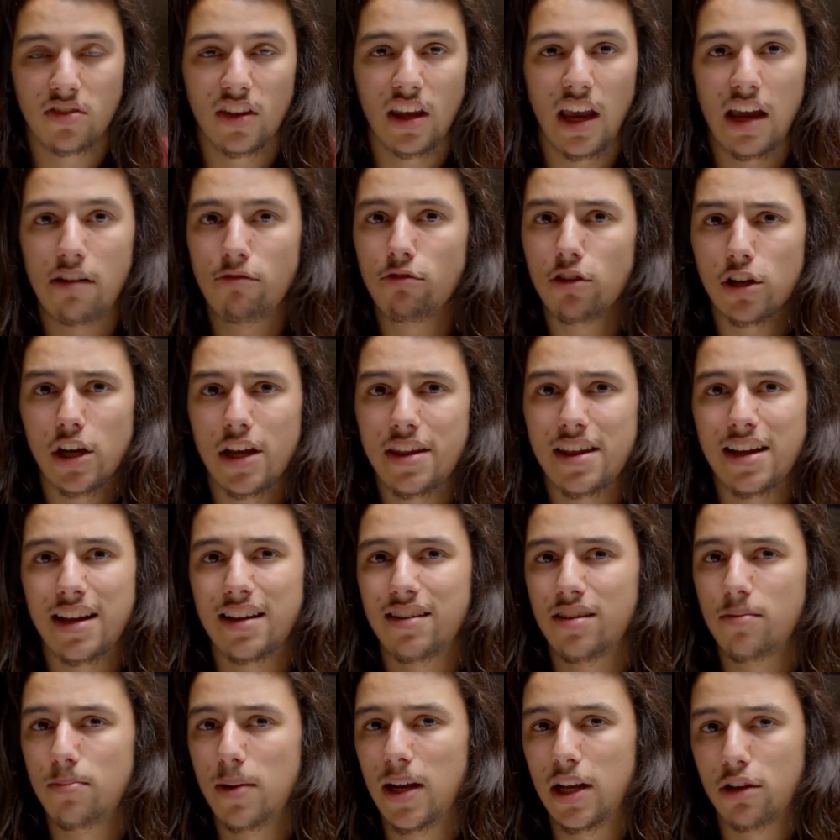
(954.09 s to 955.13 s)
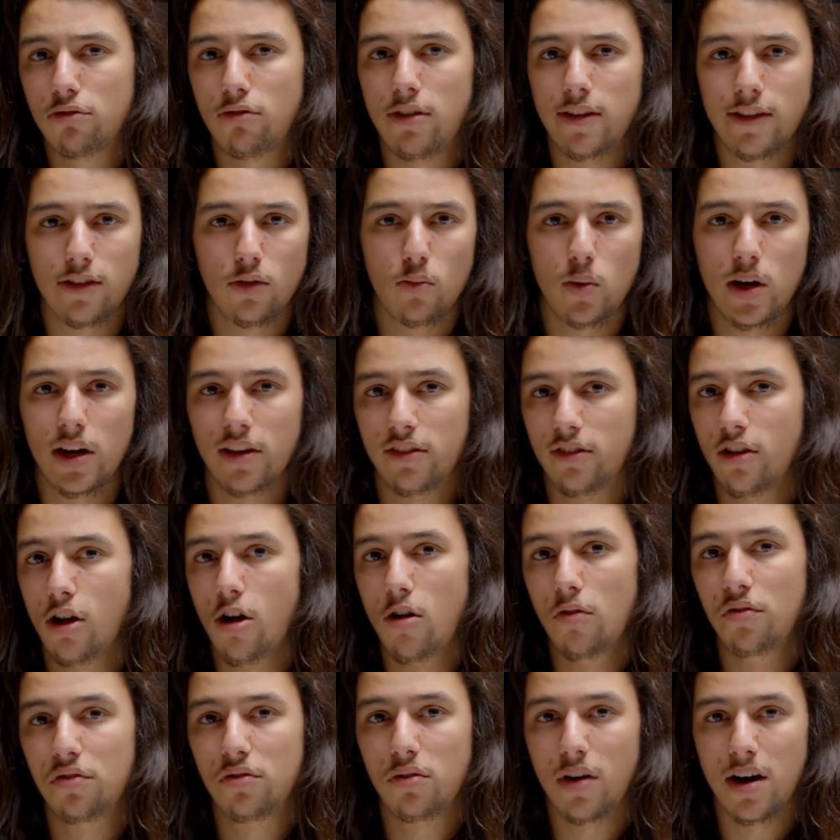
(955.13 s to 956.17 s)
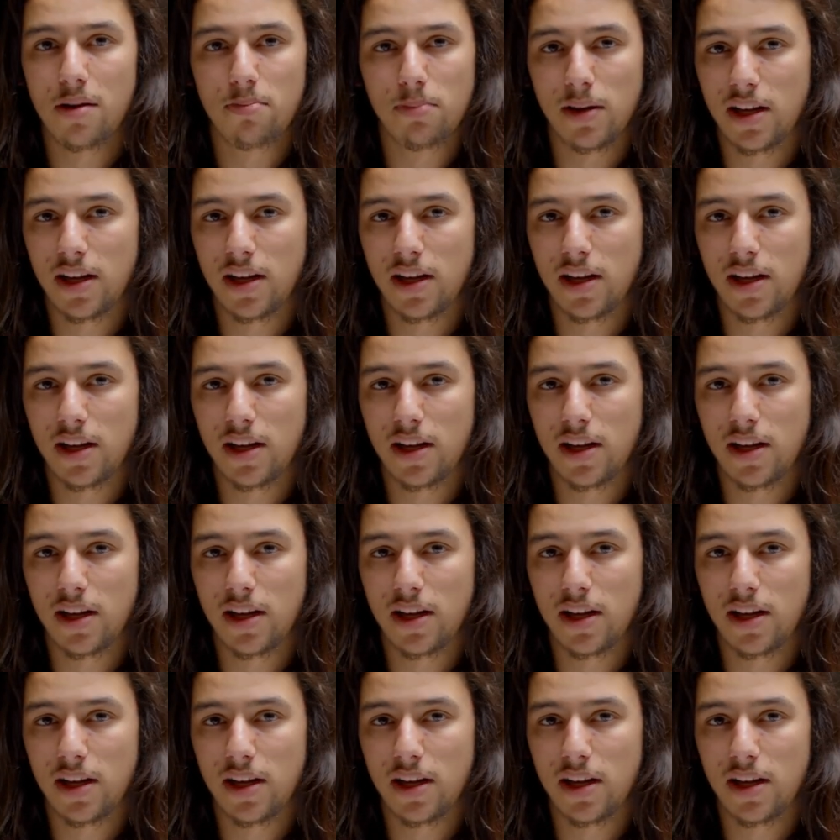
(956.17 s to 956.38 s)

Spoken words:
And really, I think that's the biggest reason we dissolved, right?